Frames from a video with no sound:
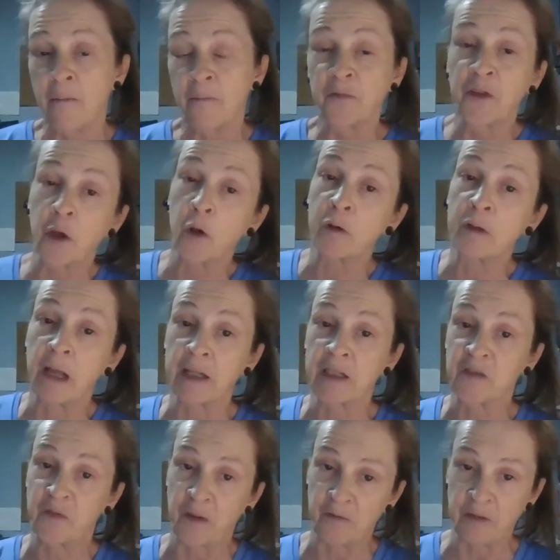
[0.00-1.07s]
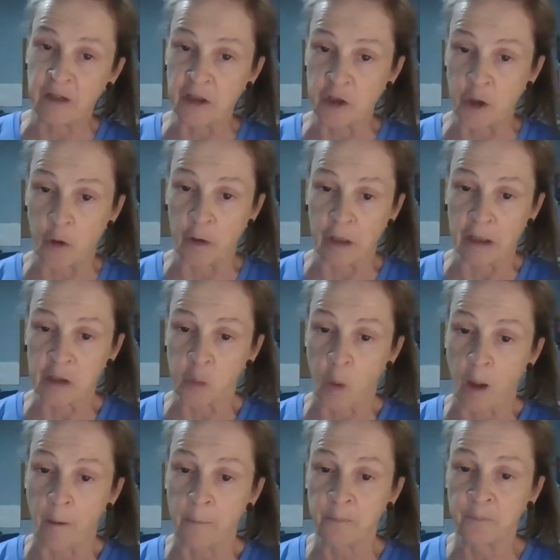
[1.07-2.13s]
their Next 50 journey as
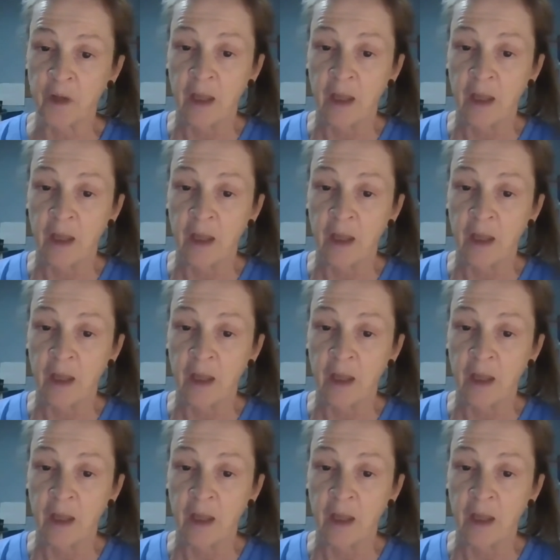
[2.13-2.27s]
well.